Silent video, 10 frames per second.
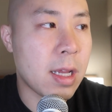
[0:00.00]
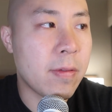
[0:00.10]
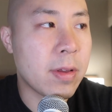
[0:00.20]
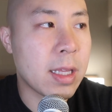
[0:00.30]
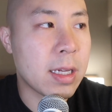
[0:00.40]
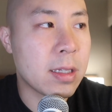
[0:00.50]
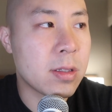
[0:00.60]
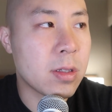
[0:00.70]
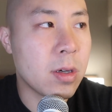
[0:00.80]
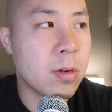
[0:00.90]
Everything is
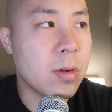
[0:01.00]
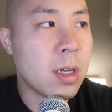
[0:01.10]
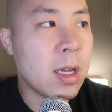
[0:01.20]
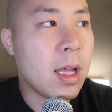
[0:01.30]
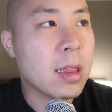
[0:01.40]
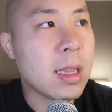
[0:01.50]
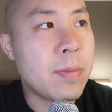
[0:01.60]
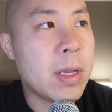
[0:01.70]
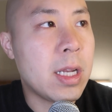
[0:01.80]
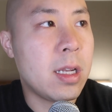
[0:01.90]
so
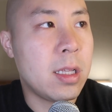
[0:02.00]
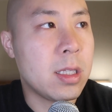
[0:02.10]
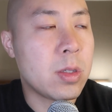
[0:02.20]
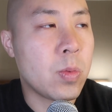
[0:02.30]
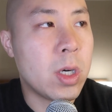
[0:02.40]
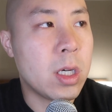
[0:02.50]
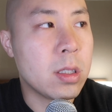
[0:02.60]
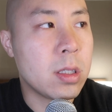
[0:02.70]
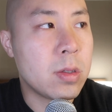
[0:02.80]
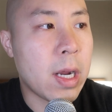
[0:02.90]
limited in this
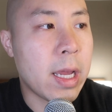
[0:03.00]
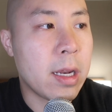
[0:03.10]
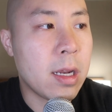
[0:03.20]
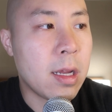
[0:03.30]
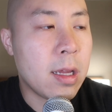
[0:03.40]
world, right?